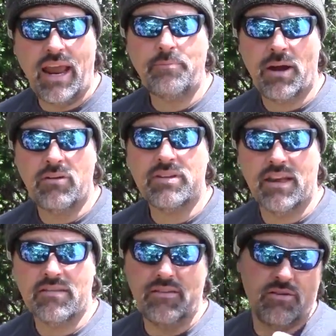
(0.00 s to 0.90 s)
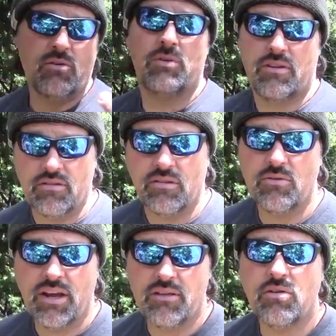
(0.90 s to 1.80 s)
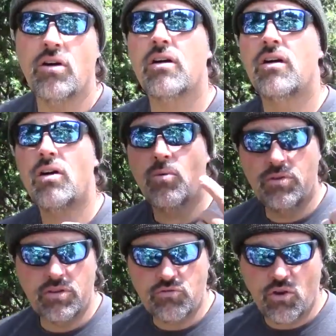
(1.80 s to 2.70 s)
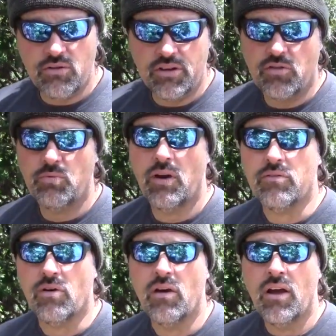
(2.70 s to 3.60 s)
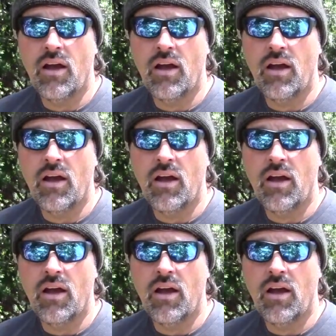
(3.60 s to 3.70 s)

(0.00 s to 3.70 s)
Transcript: eight pound test leader with the slow death hook with the trolling swivel.